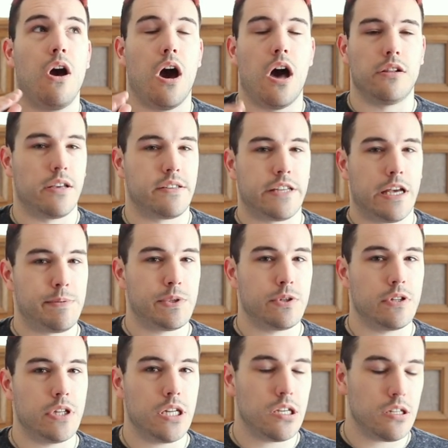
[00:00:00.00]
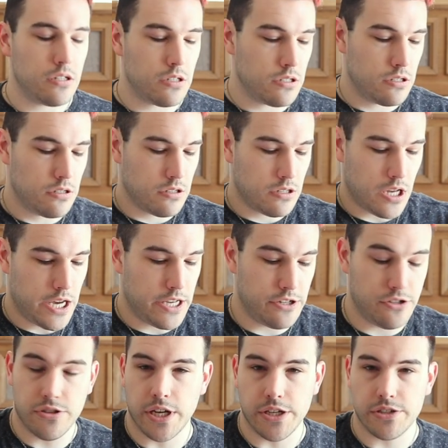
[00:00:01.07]
unless absolutely needed. I,
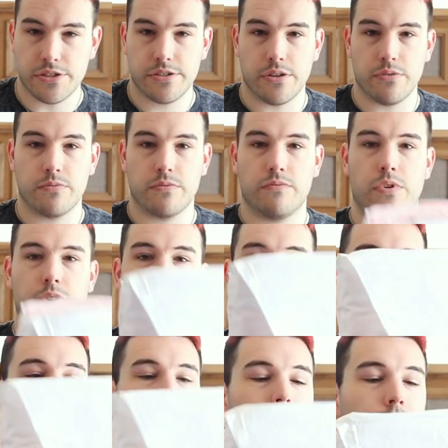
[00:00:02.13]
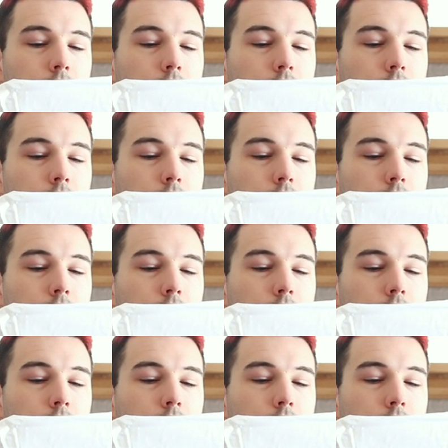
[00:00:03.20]
I just don't want to.